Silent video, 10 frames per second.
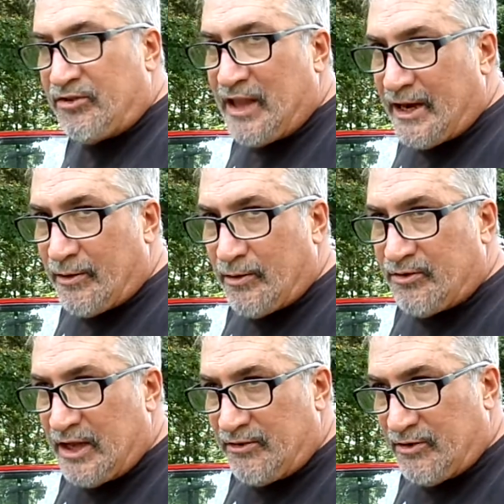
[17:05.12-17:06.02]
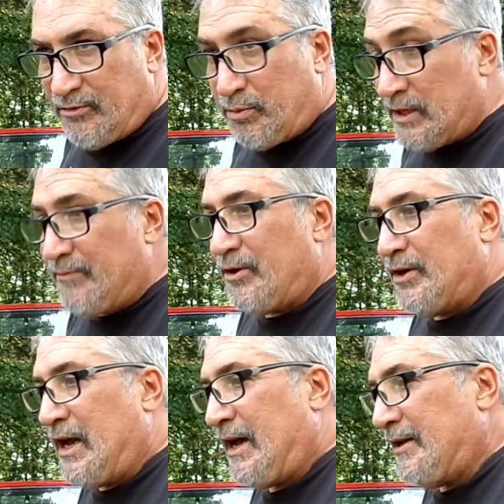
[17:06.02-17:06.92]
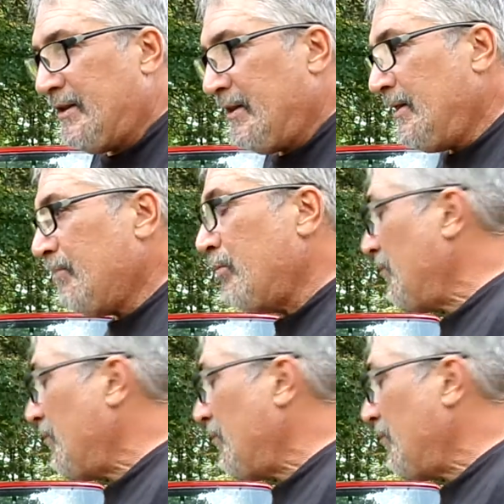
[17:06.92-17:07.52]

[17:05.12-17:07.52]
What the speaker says: out of those engines, believe it or not. But